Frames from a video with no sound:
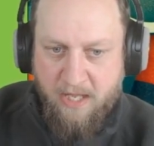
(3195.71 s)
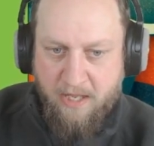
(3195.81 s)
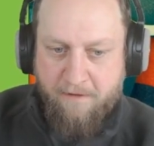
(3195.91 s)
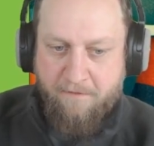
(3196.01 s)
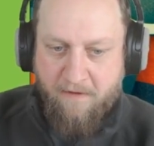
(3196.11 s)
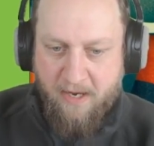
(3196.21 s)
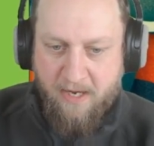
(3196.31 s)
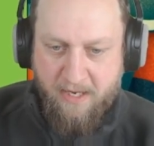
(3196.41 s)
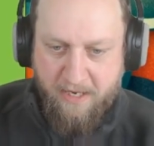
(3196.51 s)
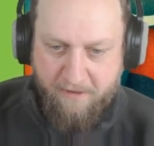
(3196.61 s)
If
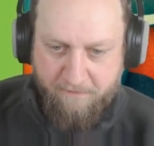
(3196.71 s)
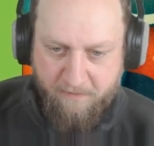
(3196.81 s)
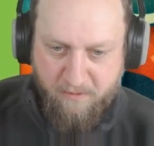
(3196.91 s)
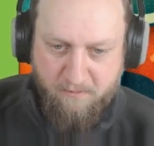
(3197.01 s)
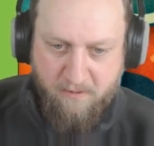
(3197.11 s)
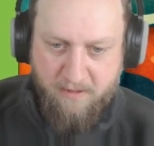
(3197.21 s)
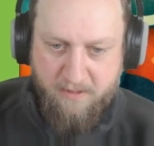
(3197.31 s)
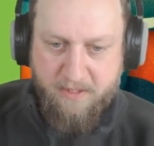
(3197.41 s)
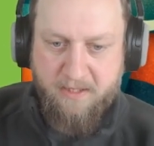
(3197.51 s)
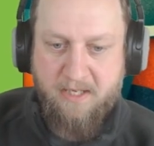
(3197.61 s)
I have the
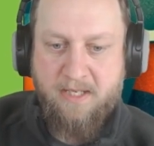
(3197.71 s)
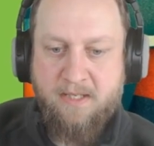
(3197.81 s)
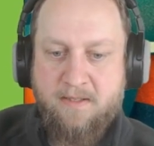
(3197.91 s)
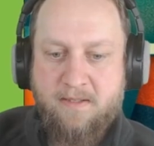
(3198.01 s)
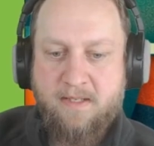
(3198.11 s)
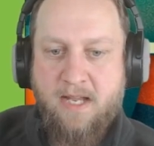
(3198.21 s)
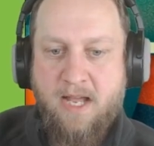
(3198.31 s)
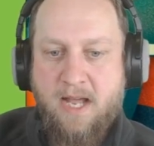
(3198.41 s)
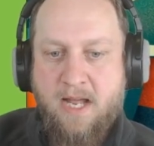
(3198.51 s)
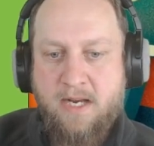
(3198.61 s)
quality gates
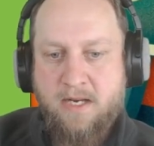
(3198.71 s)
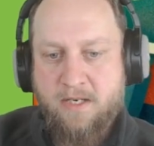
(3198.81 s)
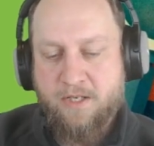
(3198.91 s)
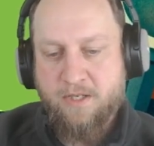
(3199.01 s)
and